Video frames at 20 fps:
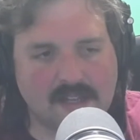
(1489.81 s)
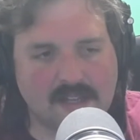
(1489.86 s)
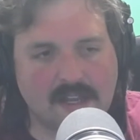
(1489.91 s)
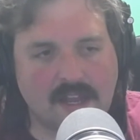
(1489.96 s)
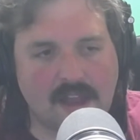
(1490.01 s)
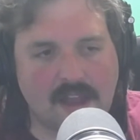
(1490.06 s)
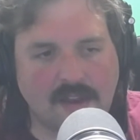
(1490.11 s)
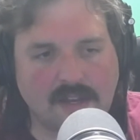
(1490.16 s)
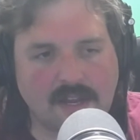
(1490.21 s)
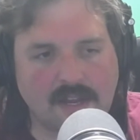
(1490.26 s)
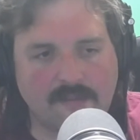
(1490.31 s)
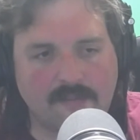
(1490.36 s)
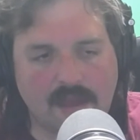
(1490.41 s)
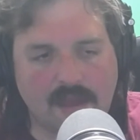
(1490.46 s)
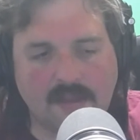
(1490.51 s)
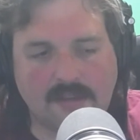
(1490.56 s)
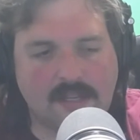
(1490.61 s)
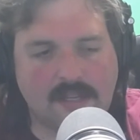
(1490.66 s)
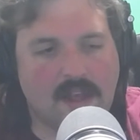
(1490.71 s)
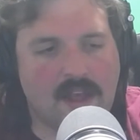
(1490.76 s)
Like, anytime
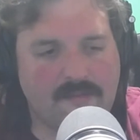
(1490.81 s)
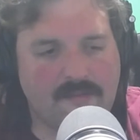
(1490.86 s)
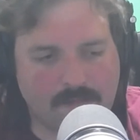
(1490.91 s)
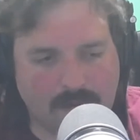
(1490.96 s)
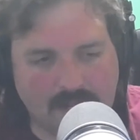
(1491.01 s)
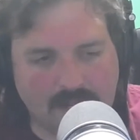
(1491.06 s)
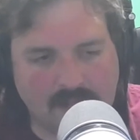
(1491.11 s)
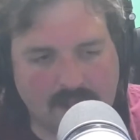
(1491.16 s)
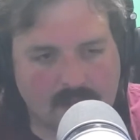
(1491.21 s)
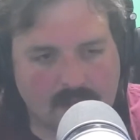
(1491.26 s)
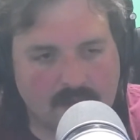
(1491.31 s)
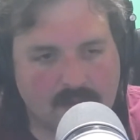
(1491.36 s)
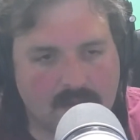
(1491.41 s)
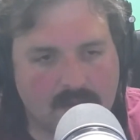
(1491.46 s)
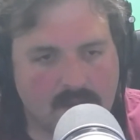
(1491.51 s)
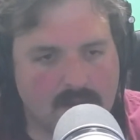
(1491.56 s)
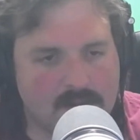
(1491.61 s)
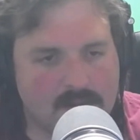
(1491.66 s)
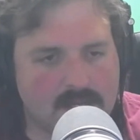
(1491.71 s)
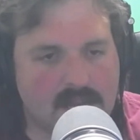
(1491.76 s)
they still haven't beaten
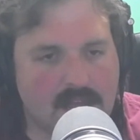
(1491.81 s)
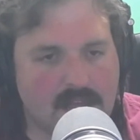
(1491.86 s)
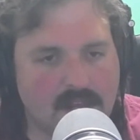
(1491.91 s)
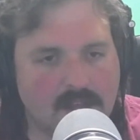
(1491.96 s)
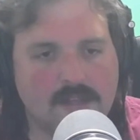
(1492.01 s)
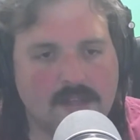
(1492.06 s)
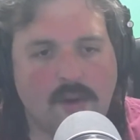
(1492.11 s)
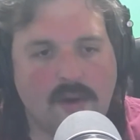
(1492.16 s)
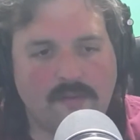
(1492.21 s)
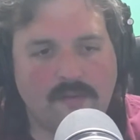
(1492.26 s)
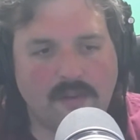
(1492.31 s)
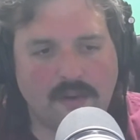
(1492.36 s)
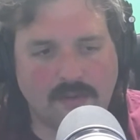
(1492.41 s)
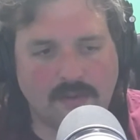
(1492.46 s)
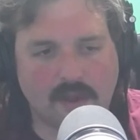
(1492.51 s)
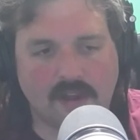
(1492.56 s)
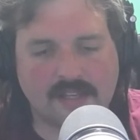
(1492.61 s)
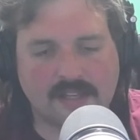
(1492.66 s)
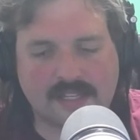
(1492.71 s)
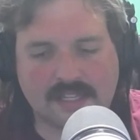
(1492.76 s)
the Stallions, so every
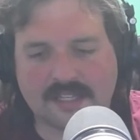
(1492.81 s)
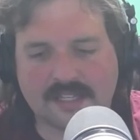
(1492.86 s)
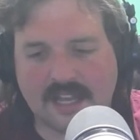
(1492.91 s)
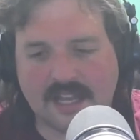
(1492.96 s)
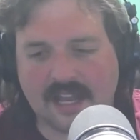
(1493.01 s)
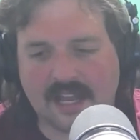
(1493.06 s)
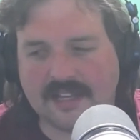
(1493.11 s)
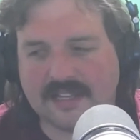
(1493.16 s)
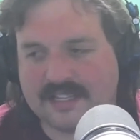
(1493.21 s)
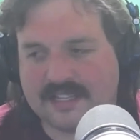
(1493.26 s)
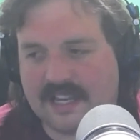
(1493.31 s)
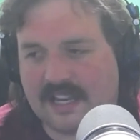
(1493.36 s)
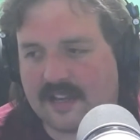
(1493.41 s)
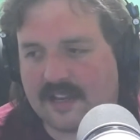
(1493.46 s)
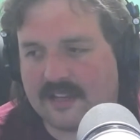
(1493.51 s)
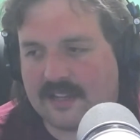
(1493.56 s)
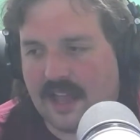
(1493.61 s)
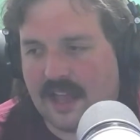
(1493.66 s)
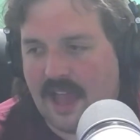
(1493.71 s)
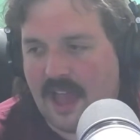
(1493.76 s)
loss to the Stallions
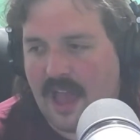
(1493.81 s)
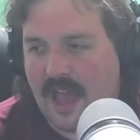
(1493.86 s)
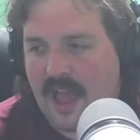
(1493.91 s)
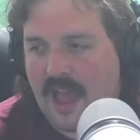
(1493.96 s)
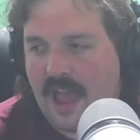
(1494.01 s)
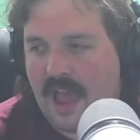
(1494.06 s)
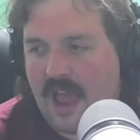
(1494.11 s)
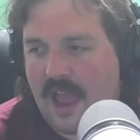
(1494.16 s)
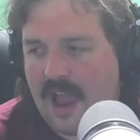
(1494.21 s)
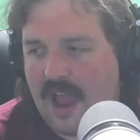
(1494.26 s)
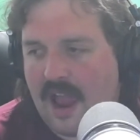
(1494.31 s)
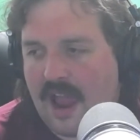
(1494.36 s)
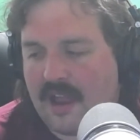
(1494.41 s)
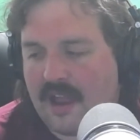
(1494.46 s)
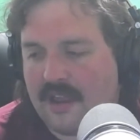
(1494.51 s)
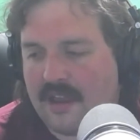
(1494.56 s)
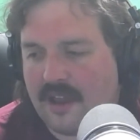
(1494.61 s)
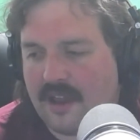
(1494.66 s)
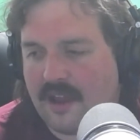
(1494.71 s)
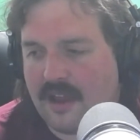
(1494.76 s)
stings.
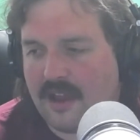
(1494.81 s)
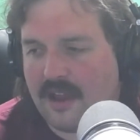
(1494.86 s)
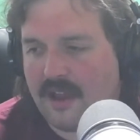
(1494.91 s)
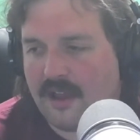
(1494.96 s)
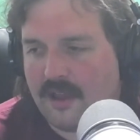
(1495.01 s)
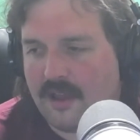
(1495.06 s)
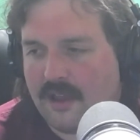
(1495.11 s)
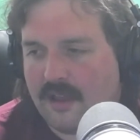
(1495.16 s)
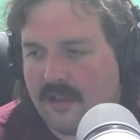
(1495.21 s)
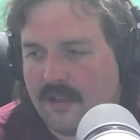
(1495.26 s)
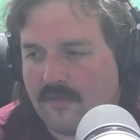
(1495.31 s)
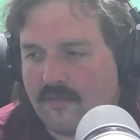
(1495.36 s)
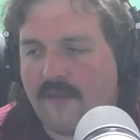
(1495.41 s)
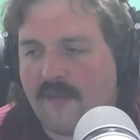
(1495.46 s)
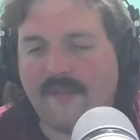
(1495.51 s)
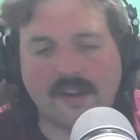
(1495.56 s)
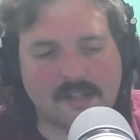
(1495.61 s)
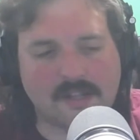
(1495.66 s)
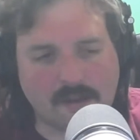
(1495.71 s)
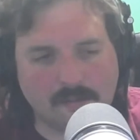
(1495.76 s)
And
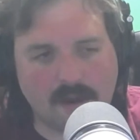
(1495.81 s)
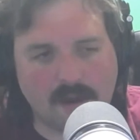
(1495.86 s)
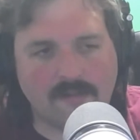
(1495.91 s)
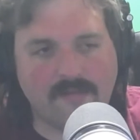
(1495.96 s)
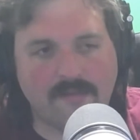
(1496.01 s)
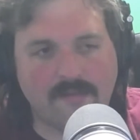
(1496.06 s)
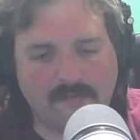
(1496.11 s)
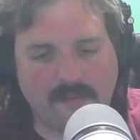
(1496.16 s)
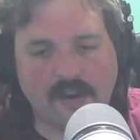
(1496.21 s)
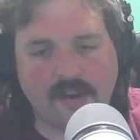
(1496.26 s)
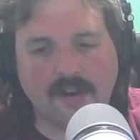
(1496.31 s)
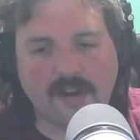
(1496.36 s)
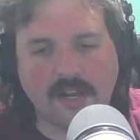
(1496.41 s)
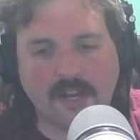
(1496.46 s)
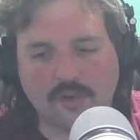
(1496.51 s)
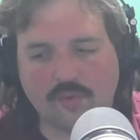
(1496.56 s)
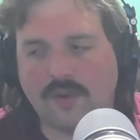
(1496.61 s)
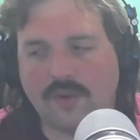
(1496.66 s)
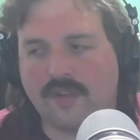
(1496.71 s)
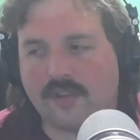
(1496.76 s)
Roughnecks coming off of a very
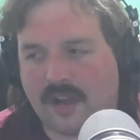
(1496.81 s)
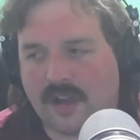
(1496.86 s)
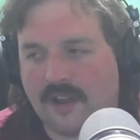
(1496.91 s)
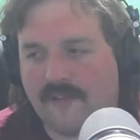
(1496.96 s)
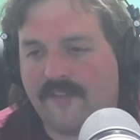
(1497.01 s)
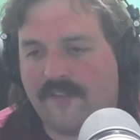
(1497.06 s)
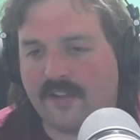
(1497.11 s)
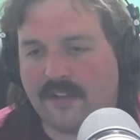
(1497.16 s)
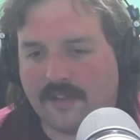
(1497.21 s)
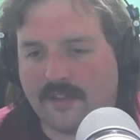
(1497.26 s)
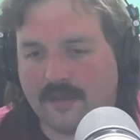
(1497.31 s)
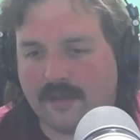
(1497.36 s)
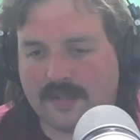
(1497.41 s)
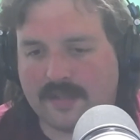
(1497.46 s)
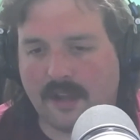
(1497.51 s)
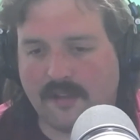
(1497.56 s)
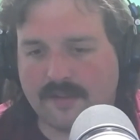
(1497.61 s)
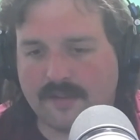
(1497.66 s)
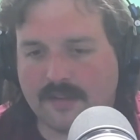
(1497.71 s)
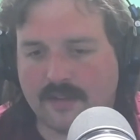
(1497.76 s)
nice win. They're kind of feeling
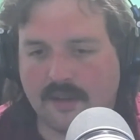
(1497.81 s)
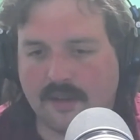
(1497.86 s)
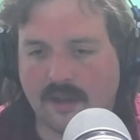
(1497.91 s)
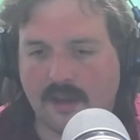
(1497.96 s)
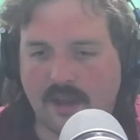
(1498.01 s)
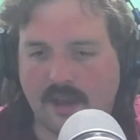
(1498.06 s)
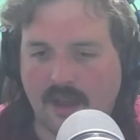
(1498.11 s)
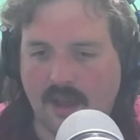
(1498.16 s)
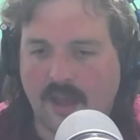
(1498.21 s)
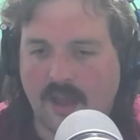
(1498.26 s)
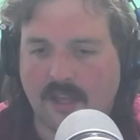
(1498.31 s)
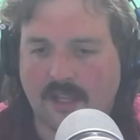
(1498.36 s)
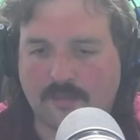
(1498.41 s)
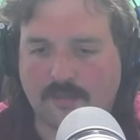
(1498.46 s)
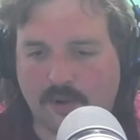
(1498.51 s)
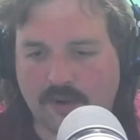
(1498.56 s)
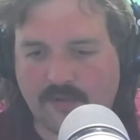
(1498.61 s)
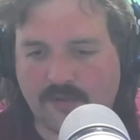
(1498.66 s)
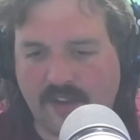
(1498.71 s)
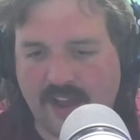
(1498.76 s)
themselves.
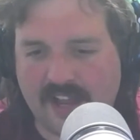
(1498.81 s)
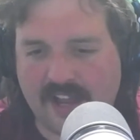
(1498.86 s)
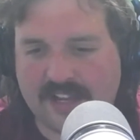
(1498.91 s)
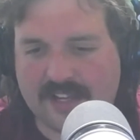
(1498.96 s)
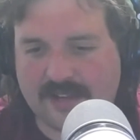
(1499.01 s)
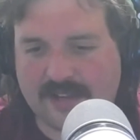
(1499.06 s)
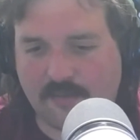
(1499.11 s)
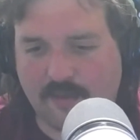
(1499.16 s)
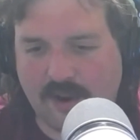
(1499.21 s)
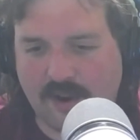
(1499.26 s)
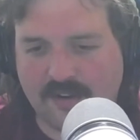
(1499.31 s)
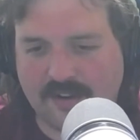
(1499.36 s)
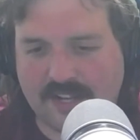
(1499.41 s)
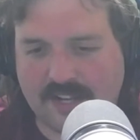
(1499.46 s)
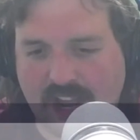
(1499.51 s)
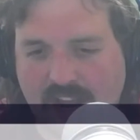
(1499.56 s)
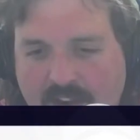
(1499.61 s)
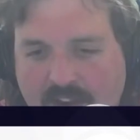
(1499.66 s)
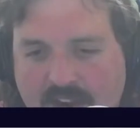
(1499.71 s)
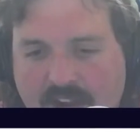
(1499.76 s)
Sports Facts, where's
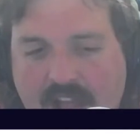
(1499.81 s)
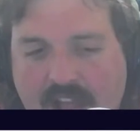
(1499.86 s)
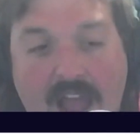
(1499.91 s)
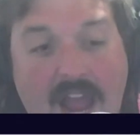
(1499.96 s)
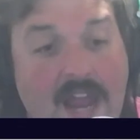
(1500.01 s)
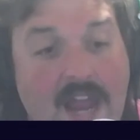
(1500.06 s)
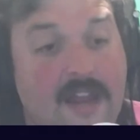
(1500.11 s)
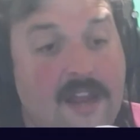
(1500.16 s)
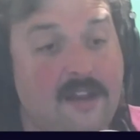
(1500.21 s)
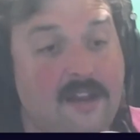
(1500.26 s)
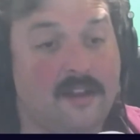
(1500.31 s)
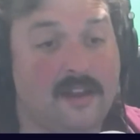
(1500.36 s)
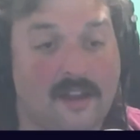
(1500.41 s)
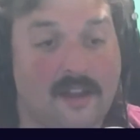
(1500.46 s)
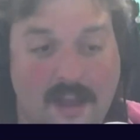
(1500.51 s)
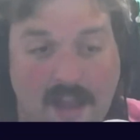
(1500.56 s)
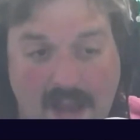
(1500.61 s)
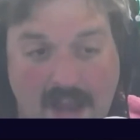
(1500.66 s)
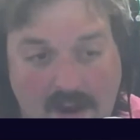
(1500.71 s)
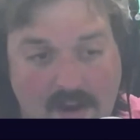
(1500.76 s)
Eric?
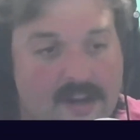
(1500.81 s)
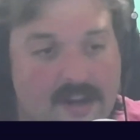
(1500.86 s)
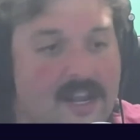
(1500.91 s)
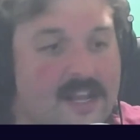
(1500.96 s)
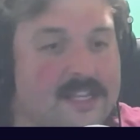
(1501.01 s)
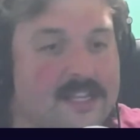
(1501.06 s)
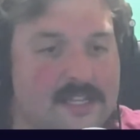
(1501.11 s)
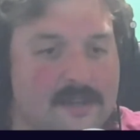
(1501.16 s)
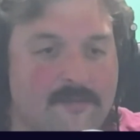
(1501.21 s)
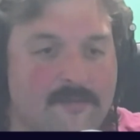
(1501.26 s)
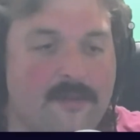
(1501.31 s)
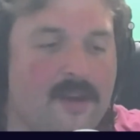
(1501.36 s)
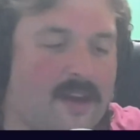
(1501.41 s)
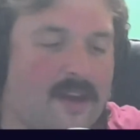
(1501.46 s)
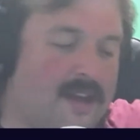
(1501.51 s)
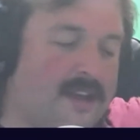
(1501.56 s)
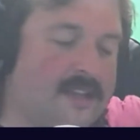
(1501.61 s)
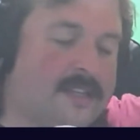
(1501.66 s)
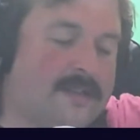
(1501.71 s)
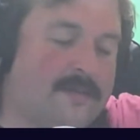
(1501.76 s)
Eric had some
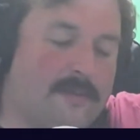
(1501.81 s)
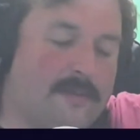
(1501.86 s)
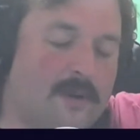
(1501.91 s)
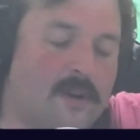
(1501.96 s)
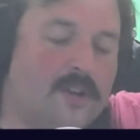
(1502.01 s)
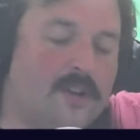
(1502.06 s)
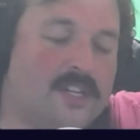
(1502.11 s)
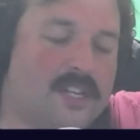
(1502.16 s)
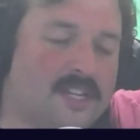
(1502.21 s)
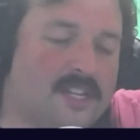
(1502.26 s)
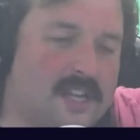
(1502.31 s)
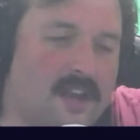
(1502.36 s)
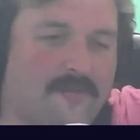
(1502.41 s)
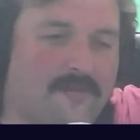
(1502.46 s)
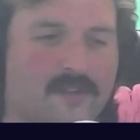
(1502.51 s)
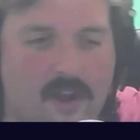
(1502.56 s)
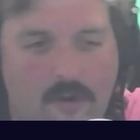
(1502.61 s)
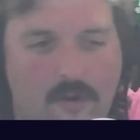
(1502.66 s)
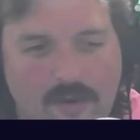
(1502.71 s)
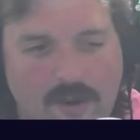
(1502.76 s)
emergency stuff
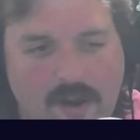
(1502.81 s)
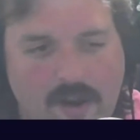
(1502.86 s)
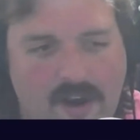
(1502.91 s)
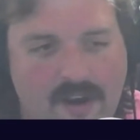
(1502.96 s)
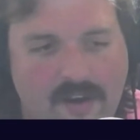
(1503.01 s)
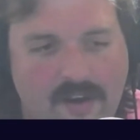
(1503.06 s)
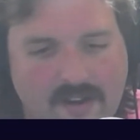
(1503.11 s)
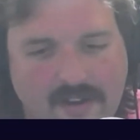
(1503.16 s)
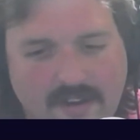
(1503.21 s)
going on.